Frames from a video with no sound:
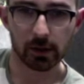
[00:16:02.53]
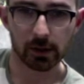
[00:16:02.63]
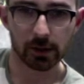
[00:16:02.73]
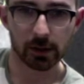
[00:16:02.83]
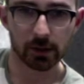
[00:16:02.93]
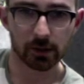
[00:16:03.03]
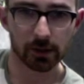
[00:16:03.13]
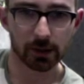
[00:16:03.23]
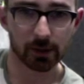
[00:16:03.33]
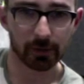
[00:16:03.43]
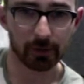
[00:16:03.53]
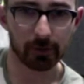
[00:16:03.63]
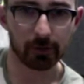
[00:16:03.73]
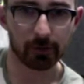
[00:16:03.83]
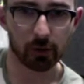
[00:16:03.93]
You just want to strum the
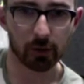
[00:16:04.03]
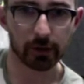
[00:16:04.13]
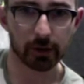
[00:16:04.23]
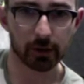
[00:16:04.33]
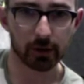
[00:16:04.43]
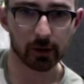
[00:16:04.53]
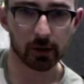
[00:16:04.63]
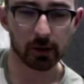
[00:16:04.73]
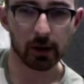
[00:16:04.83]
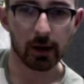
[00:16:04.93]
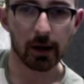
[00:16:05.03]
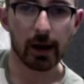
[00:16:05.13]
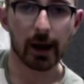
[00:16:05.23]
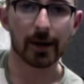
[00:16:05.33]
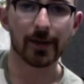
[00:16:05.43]
5th, 4th, and 3rd,
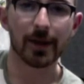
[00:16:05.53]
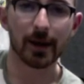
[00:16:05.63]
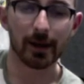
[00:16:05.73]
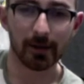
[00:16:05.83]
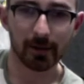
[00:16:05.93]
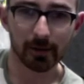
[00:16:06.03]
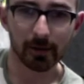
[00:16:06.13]
and then